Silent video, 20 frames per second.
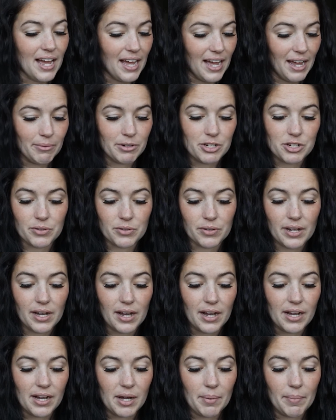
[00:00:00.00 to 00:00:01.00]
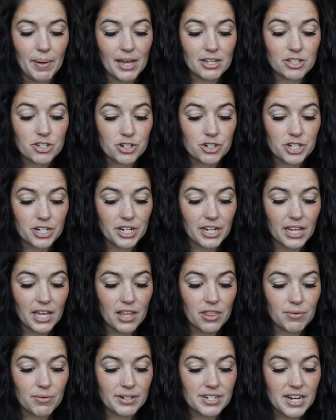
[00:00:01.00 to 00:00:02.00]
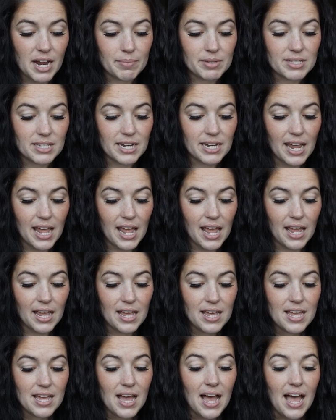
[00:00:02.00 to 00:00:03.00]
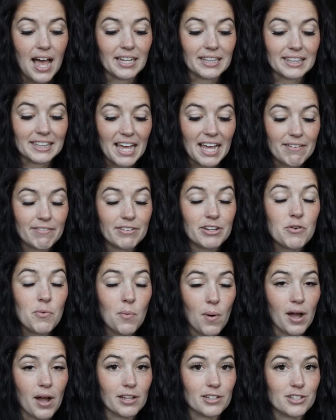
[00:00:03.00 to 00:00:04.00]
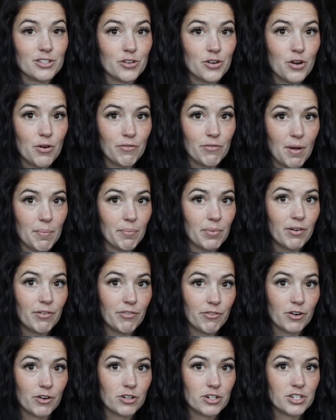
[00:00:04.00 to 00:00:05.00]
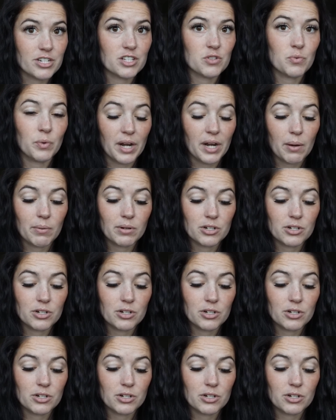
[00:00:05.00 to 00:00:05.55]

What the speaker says: I would do estrogen again 3 times a day. 11-1, so November 1st is when I